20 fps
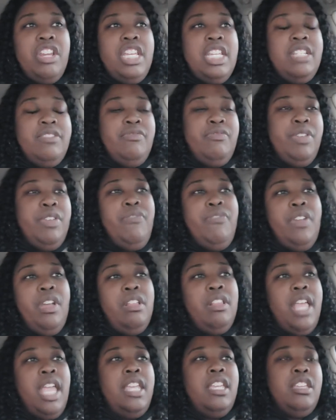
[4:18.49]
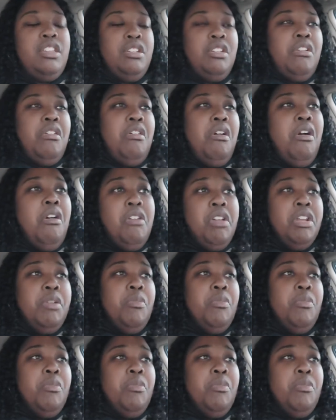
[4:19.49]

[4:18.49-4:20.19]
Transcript: He he felt like you know, oh,